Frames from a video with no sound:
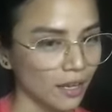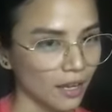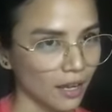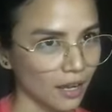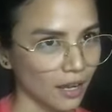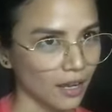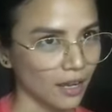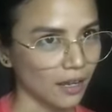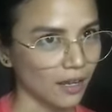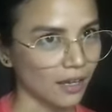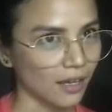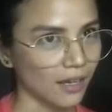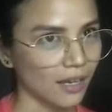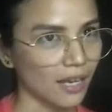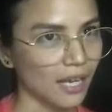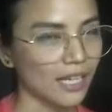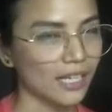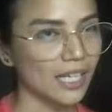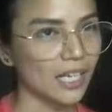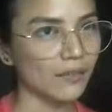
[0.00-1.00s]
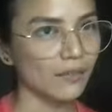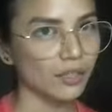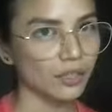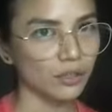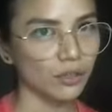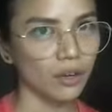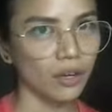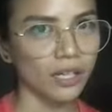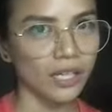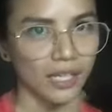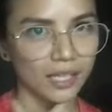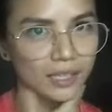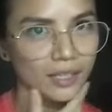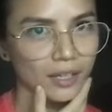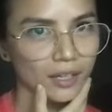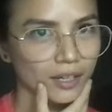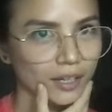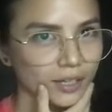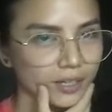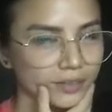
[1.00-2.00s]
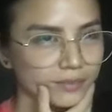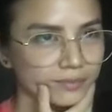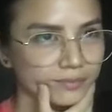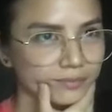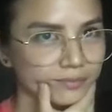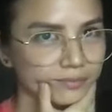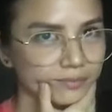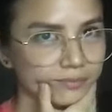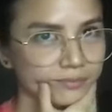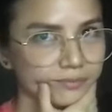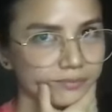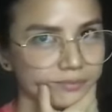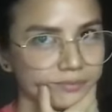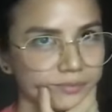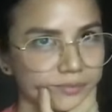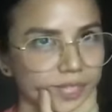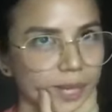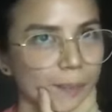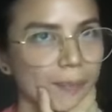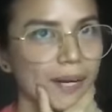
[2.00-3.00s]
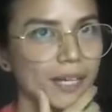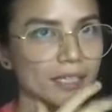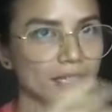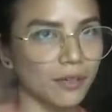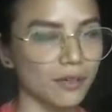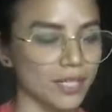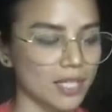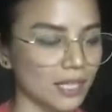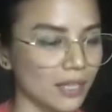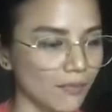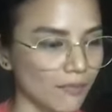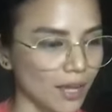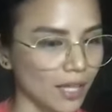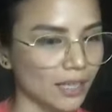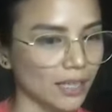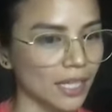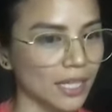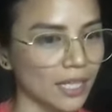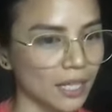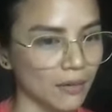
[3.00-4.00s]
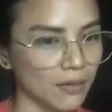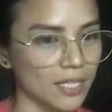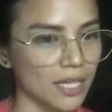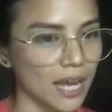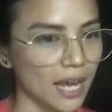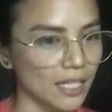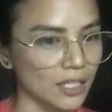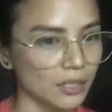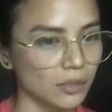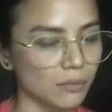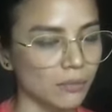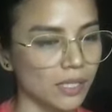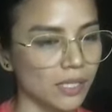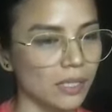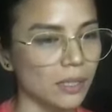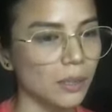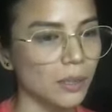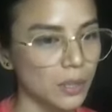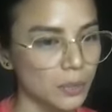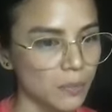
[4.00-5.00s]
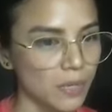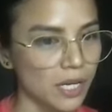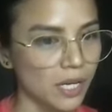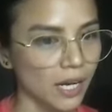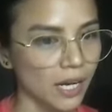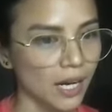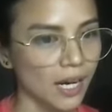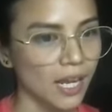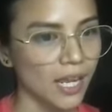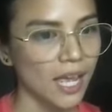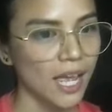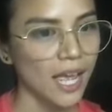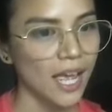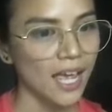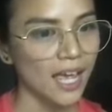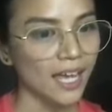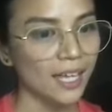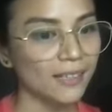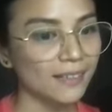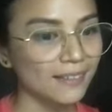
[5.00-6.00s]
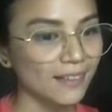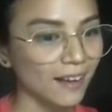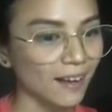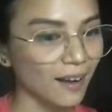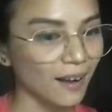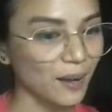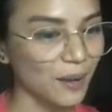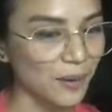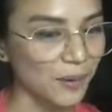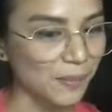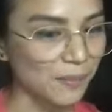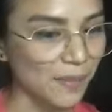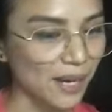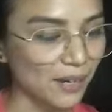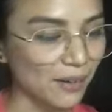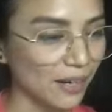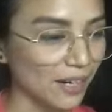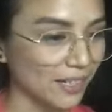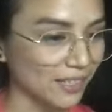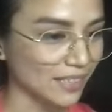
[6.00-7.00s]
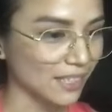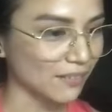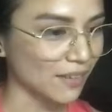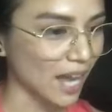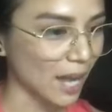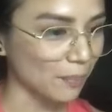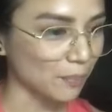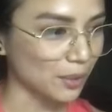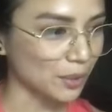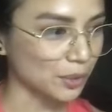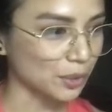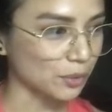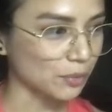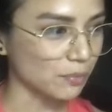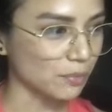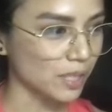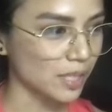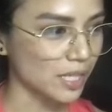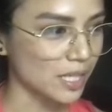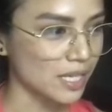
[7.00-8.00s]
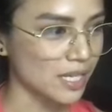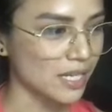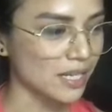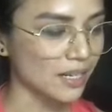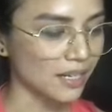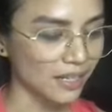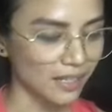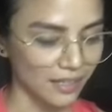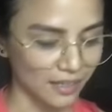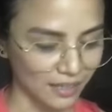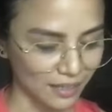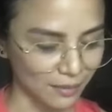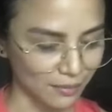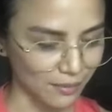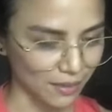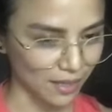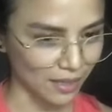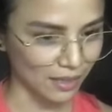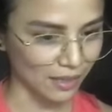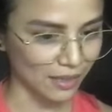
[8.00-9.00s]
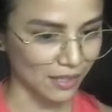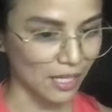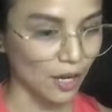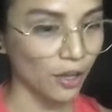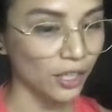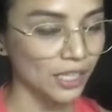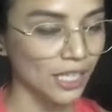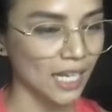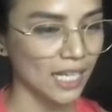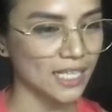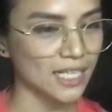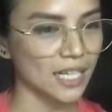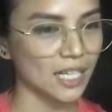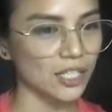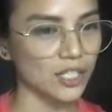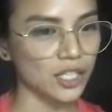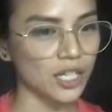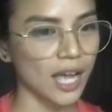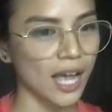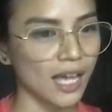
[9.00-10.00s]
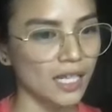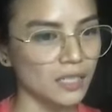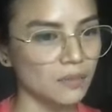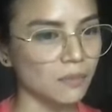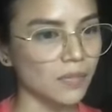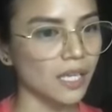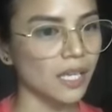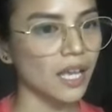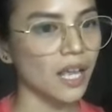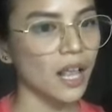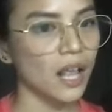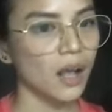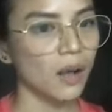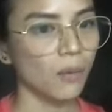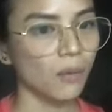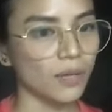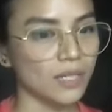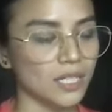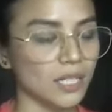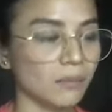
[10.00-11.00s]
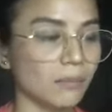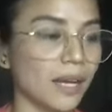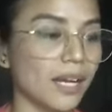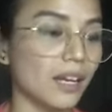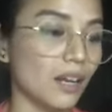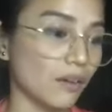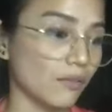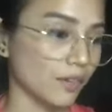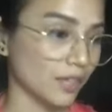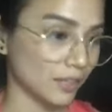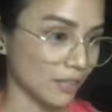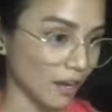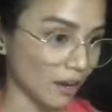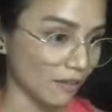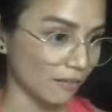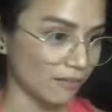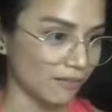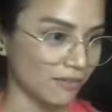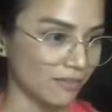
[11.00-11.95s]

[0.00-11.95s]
I gave a talk in a yeah, parang there was an event and I was asked to be the speaker. And my relative happened to be in the audience and she asked me, wasn't my love enough?